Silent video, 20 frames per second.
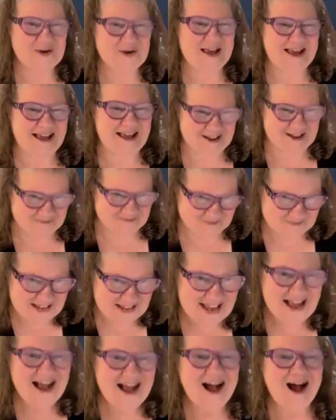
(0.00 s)
Okay.
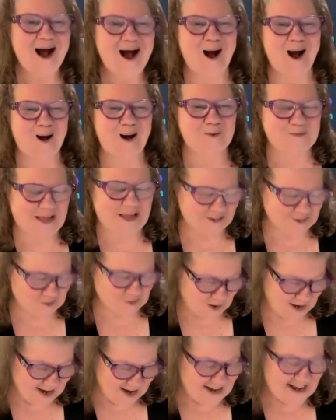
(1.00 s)

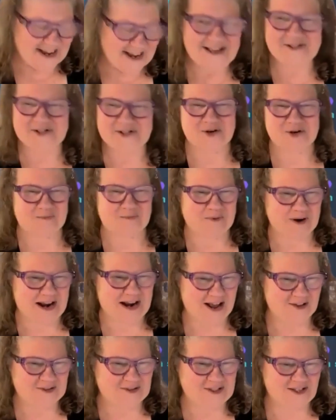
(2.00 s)
That's why I asked you to
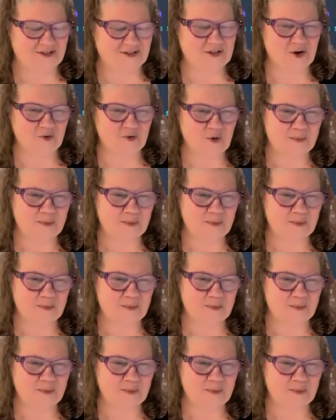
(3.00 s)
pronounce it.